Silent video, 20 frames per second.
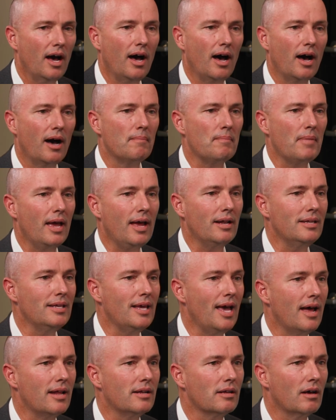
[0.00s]
and
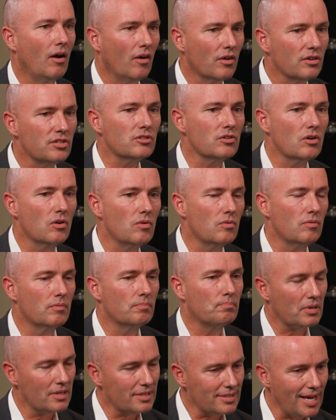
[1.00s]
yet also
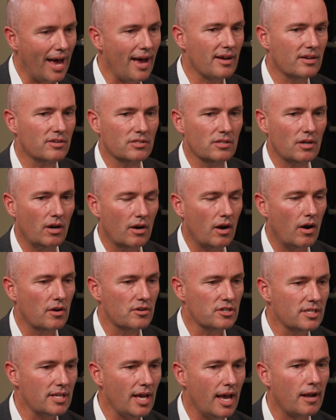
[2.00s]
protects our
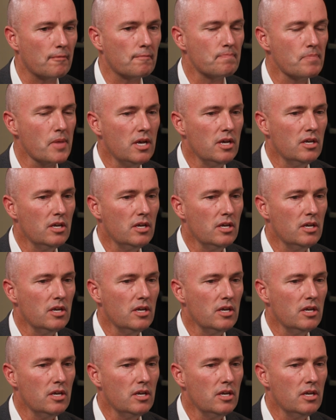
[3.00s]
state?